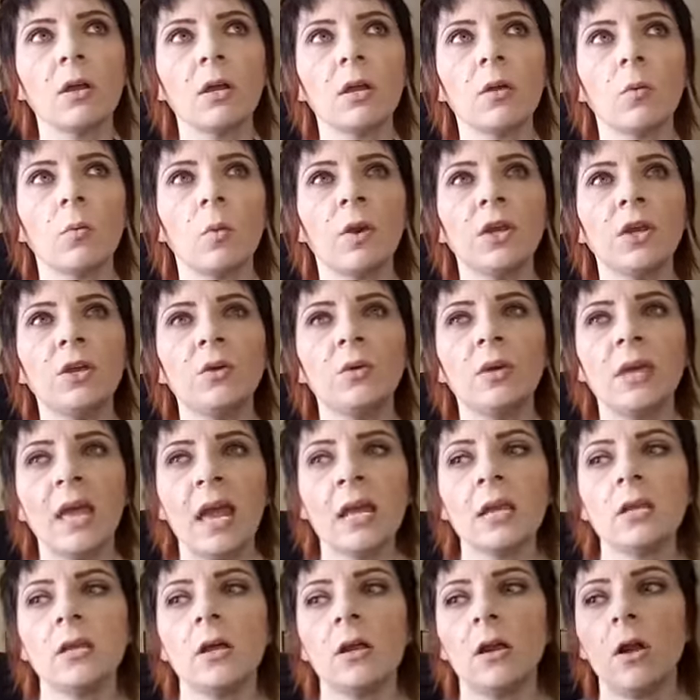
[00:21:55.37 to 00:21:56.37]
when you
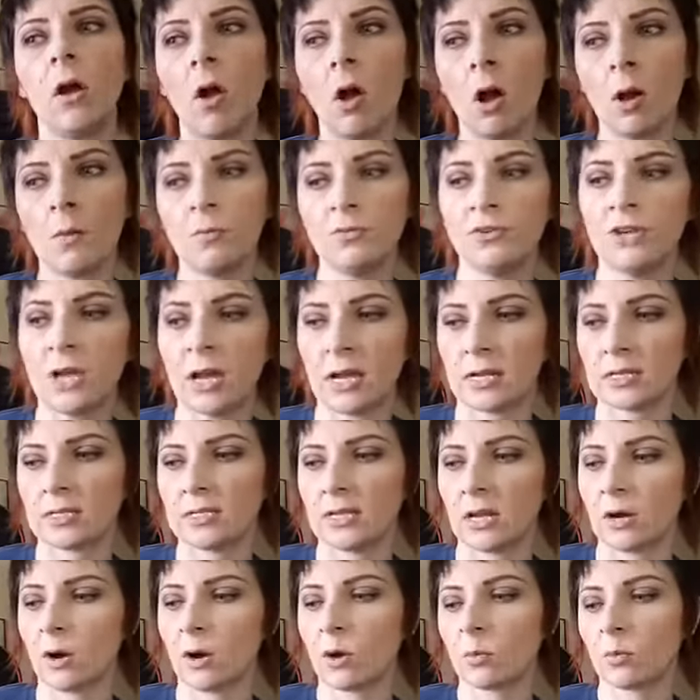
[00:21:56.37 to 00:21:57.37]
get objects
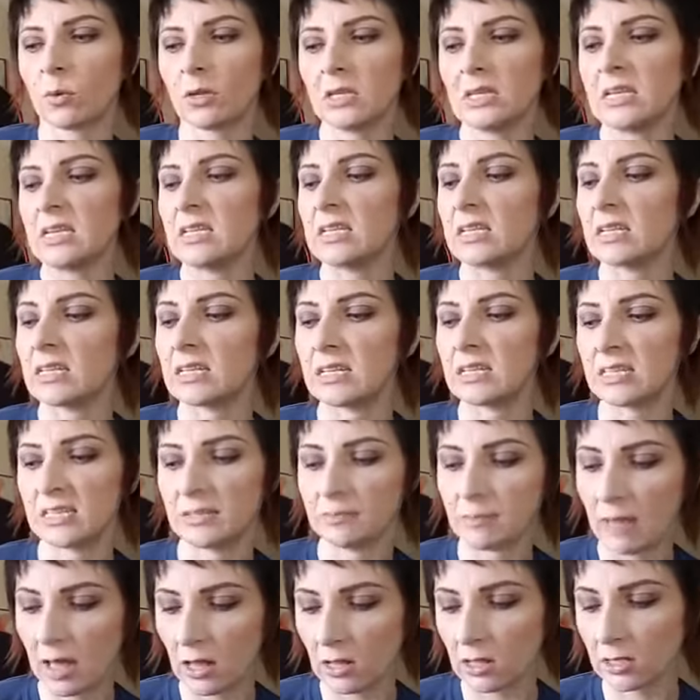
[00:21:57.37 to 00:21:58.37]
that are releasing
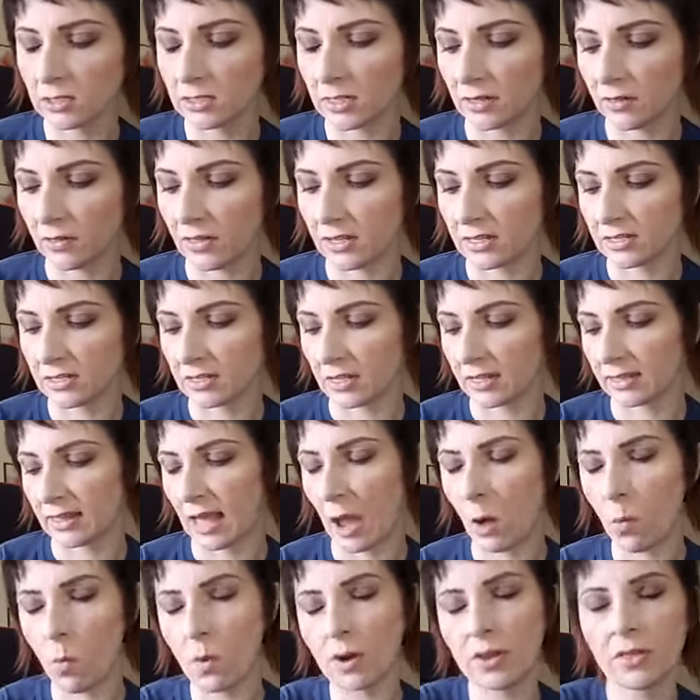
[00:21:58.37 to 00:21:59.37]
smells and things like
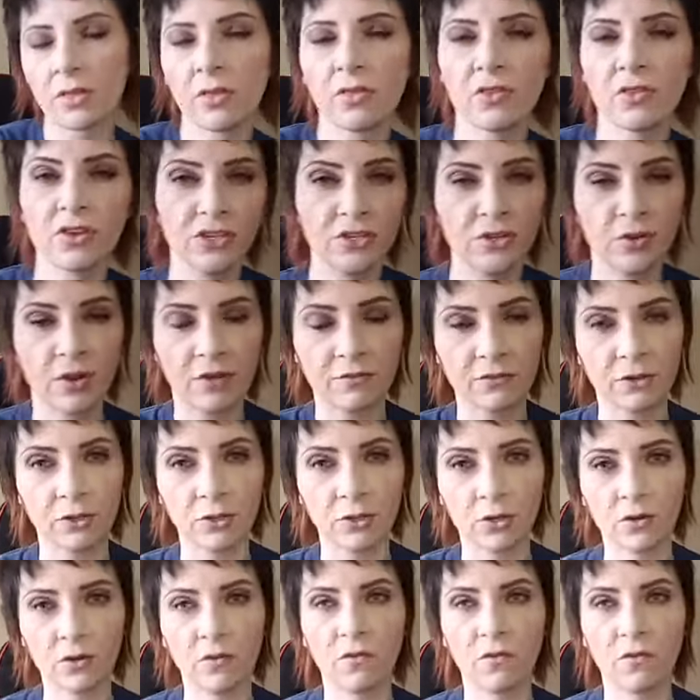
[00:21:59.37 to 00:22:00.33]
that, one of the things you have to look